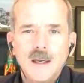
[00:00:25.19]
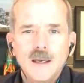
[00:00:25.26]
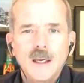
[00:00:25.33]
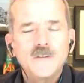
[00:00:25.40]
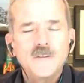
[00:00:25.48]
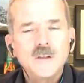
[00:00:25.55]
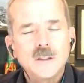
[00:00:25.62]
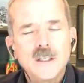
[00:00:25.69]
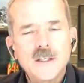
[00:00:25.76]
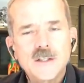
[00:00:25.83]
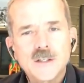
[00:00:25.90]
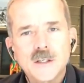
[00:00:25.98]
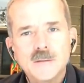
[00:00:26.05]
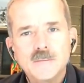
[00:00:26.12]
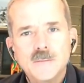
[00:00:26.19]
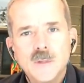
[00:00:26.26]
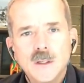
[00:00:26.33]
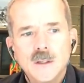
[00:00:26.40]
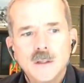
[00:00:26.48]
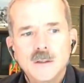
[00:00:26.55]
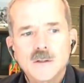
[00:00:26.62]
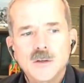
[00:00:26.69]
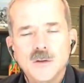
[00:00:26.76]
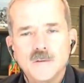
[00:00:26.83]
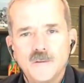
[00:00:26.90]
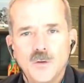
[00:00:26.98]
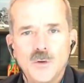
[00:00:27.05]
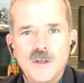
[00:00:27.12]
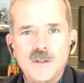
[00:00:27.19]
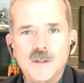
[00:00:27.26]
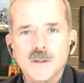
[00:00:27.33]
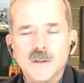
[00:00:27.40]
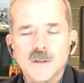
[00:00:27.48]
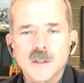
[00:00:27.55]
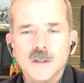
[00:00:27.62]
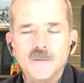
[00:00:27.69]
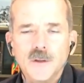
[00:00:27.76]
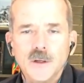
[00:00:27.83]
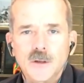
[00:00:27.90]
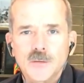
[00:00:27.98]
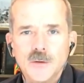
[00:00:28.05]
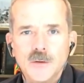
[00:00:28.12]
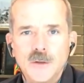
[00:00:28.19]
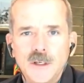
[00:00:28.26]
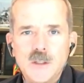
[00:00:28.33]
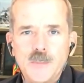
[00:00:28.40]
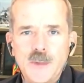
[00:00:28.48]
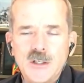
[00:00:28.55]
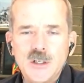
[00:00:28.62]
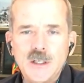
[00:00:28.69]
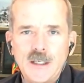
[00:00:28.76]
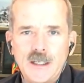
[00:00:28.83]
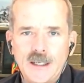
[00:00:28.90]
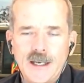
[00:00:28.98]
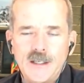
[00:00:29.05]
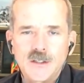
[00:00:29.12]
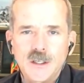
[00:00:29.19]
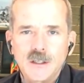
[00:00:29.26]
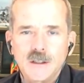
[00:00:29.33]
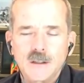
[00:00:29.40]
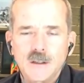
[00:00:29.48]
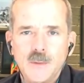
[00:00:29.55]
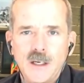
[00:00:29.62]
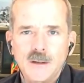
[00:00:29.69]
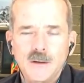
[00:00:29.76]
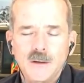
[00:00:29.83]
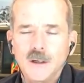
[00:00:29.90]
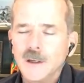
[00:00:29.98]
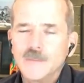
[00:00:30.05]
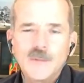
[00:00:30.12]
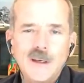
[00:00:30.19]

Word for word: If you listen to the voices of the crew, especially Alexei, the commander.